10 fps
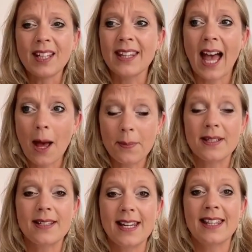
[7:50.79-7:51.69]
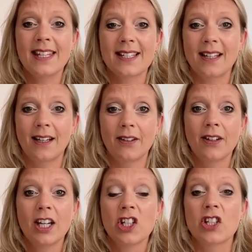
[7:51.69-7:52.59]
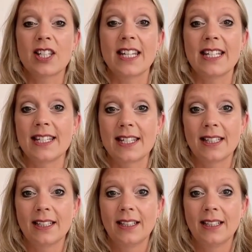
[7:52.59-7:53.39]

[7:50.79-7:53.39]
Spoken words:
that happens in this life just is.